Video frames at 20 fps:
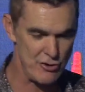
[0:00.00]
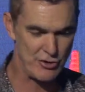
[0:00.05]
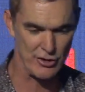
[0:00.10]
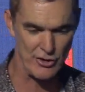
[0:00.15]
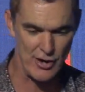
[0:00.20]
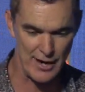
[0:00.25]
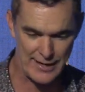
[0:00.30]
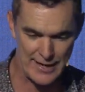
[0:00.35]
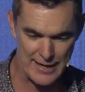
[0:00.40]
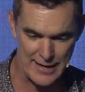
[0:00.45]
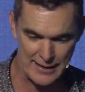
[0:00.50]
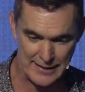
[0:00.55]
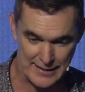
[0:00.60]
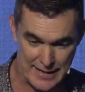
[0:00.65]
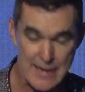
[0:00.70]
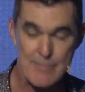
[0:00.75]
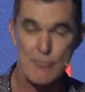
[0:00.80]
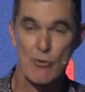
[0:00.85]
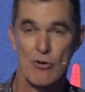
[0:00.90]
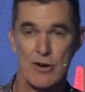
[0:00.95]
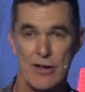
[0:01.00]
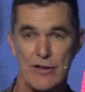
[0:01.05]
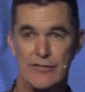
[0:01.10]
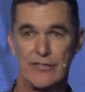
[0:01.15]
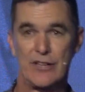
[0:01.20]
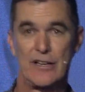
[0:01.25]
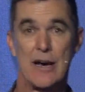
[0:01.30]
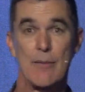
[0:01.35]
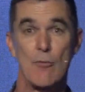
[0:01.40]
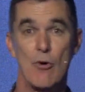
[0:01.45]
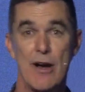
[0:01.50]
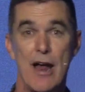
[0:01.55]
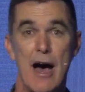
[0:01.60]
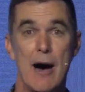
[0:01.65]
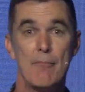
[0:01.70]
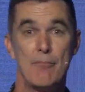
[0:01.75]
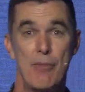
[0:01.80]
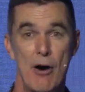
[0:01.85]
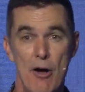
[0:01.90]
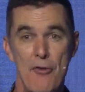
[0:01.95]
Can I get a keyboardist to come on
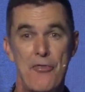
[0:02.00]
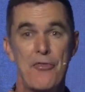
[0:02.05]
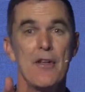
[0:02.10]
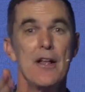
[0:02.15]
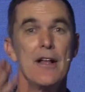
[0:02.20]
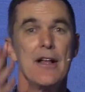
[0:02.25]
up, both